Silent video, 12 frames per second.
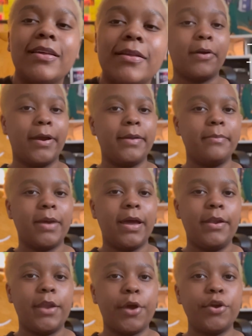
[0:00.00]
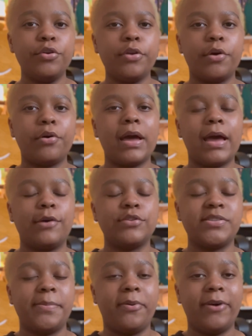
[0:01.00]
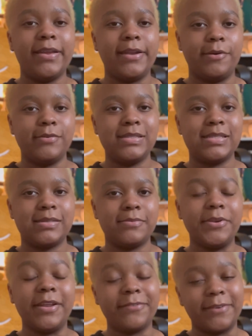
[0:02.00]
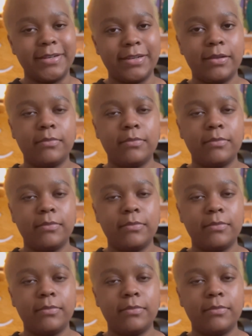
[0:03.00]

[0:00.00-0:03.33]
Alright, now you know how to play notes different.